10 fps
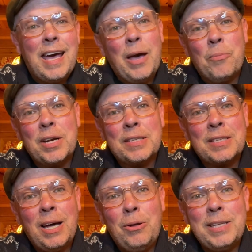And when
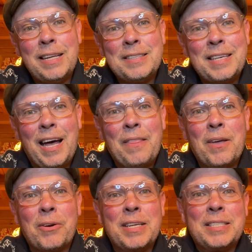it's cold outside,
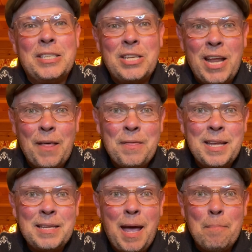there is
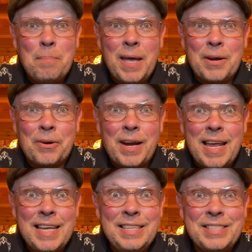nothing better
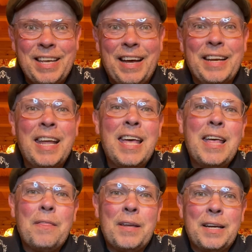inside
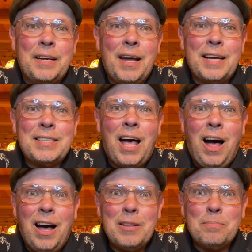than a nice
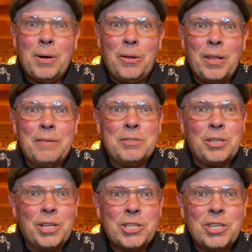hot bowl of
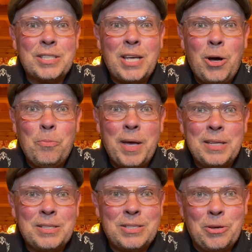delicious
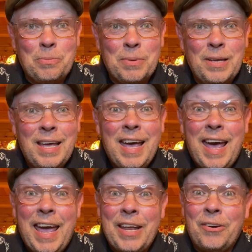homemade soup.
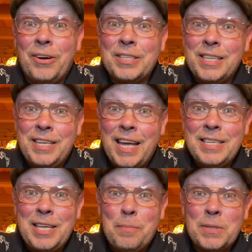And on
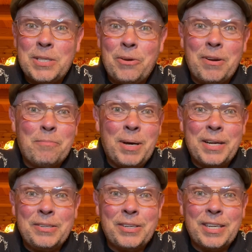today's episode of
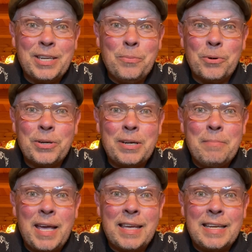Pine Hill Cooking, we're going to
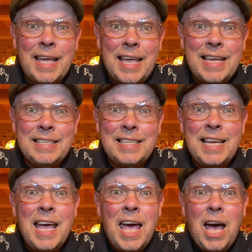make an
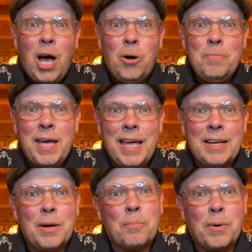easy
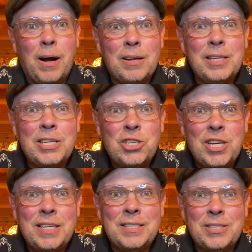homemade broccoli
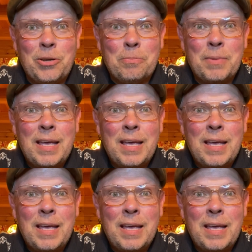cheese soup.